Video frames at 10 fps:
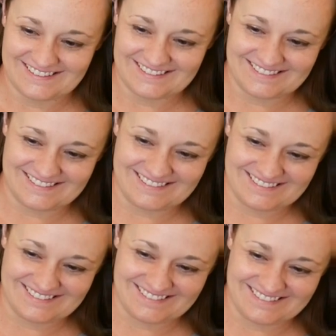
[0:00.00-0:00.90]

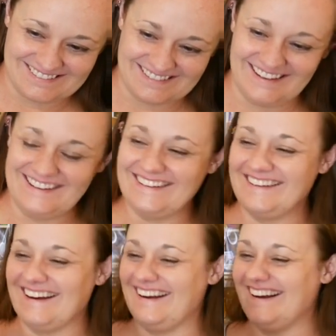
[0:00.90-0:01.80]

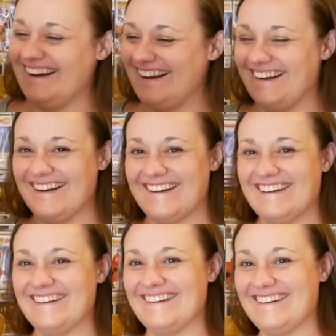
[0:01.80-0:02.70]

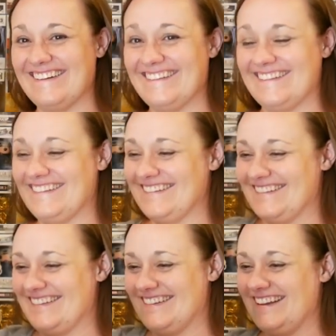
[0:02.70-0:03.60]

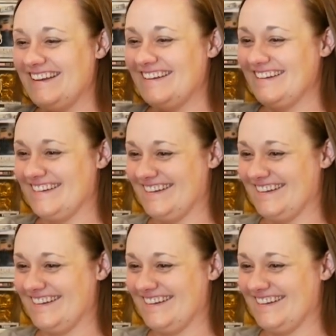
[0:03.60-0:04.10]
(not speaking)